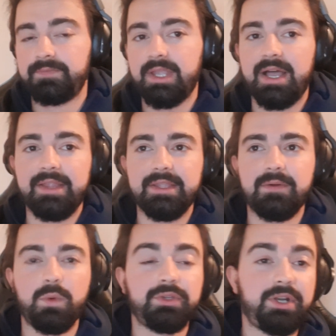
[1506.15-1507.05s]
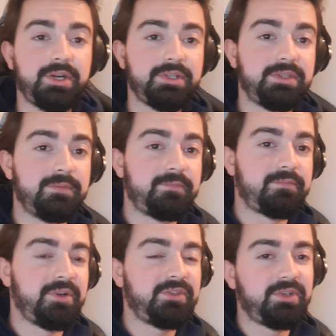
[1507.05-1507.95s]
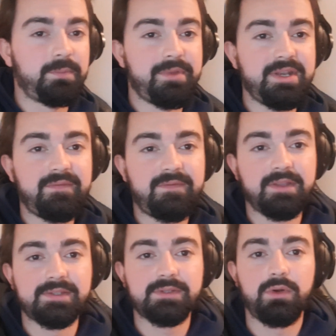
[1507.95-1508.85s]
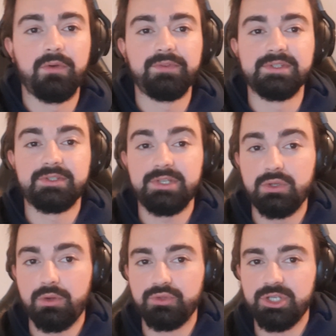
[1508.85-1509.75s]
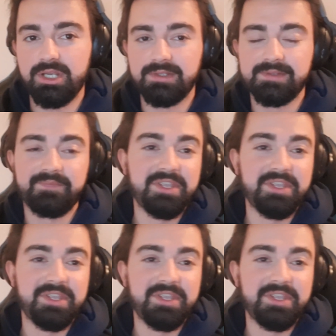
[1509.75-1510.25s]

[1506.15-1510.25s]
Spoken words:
And what are the benefits of the string objects?